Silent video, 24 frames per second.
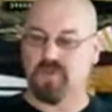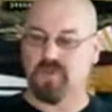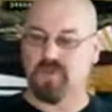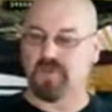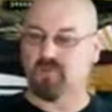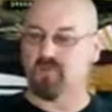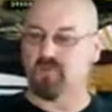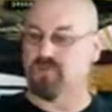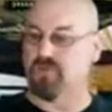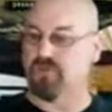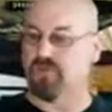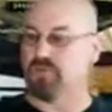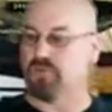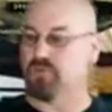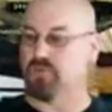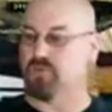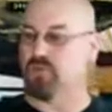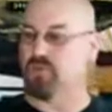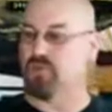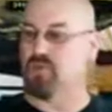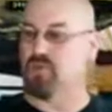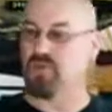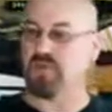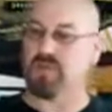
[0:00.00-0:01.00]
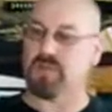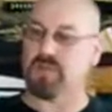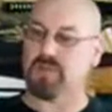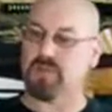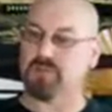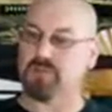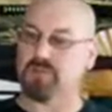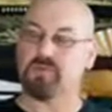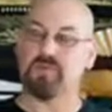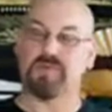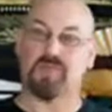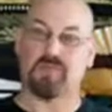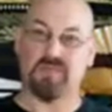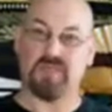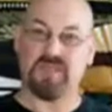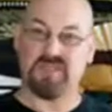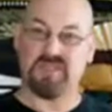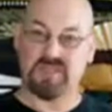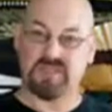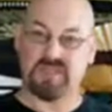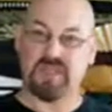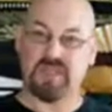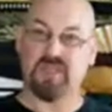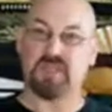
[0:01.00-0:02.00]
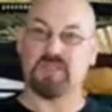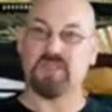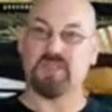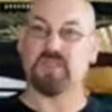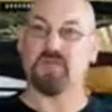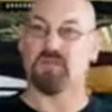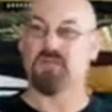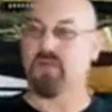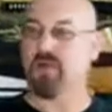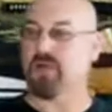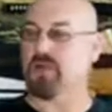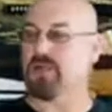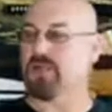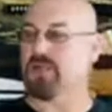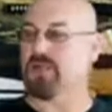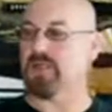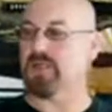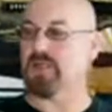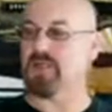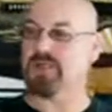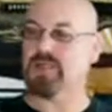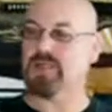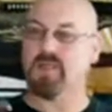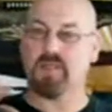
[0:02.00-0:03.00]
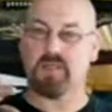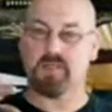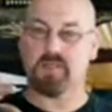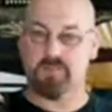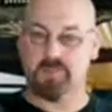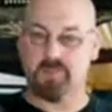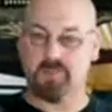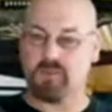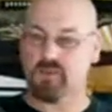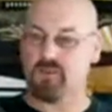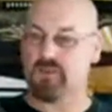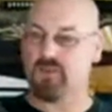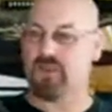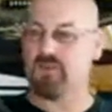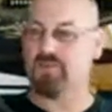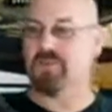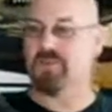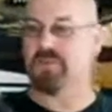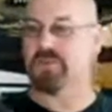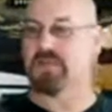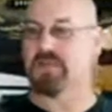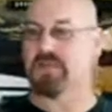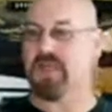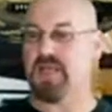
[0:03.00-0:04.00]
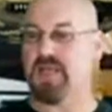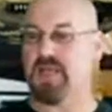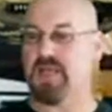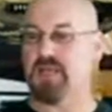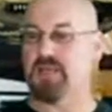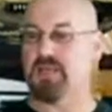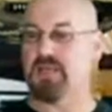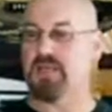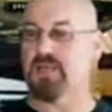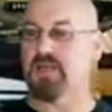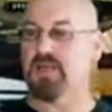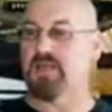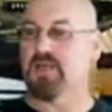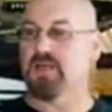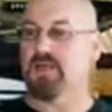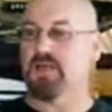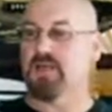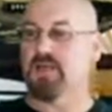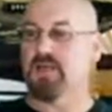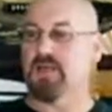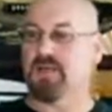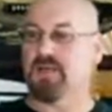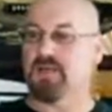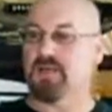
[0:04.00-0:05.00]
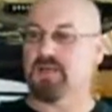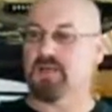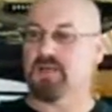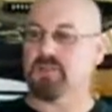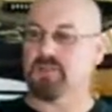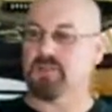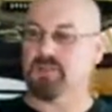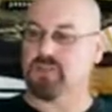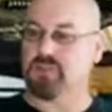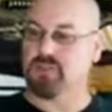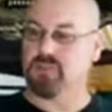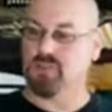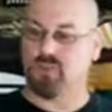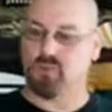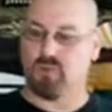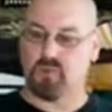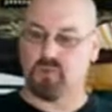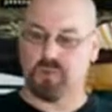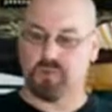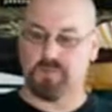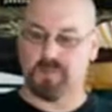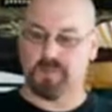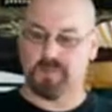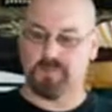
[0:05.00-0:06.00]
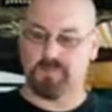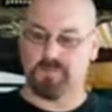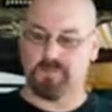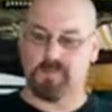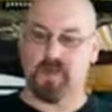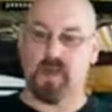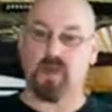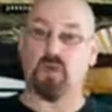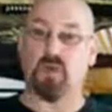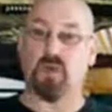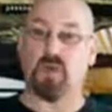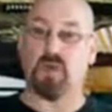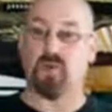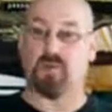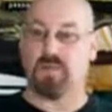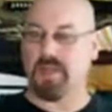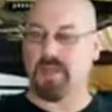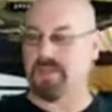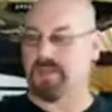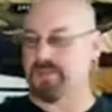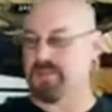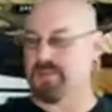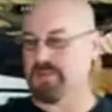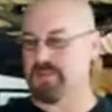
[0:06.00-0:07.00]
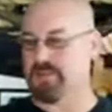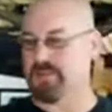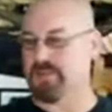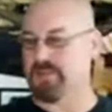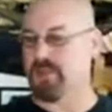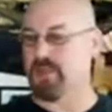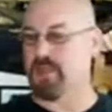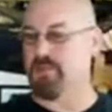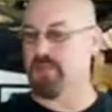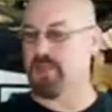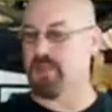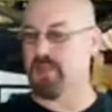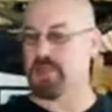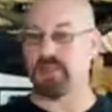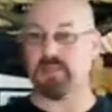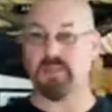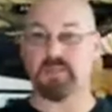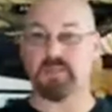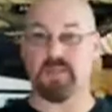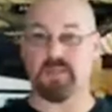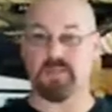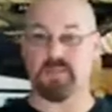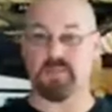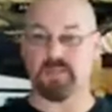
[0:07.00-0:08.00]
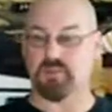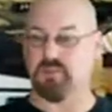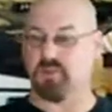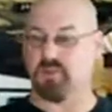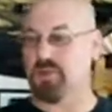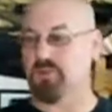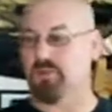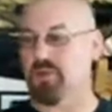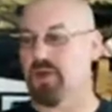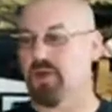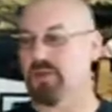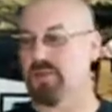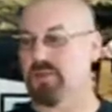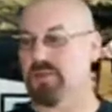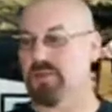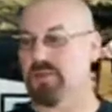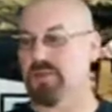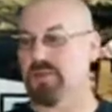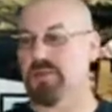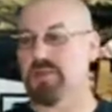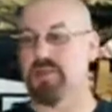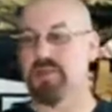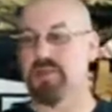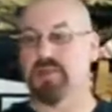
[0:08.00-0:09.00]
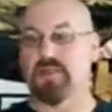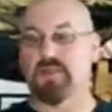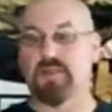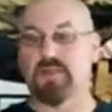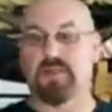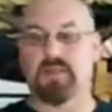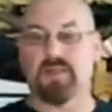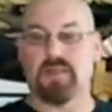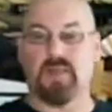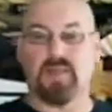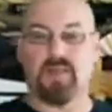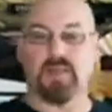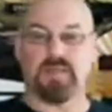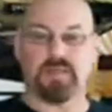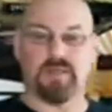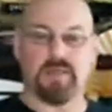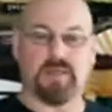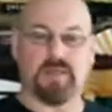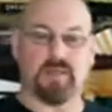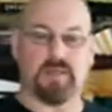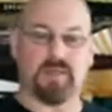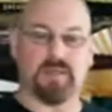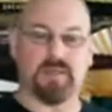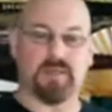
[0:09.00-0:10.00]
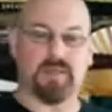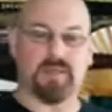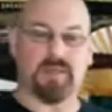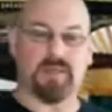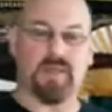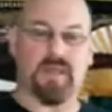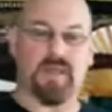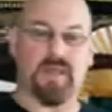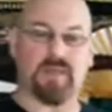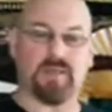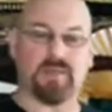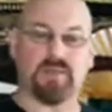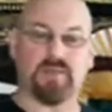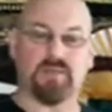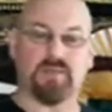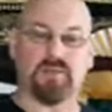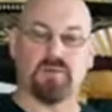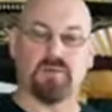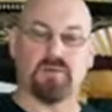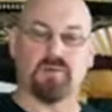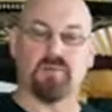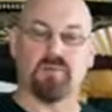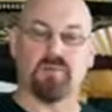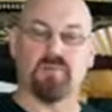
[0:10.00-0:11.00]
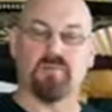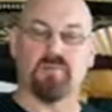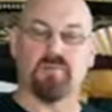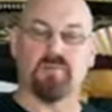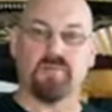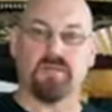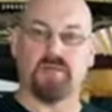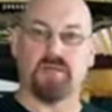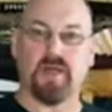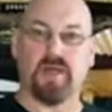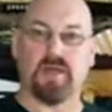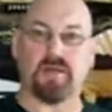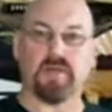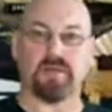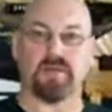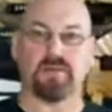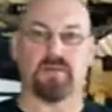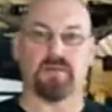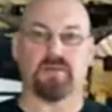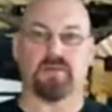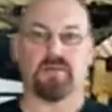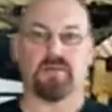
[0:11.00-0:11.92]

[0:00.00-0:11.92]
find a review that somebody has taken it apart and taken pictures of the tang to show how well made it is. I'm not going to take this one apart. It has a hex nut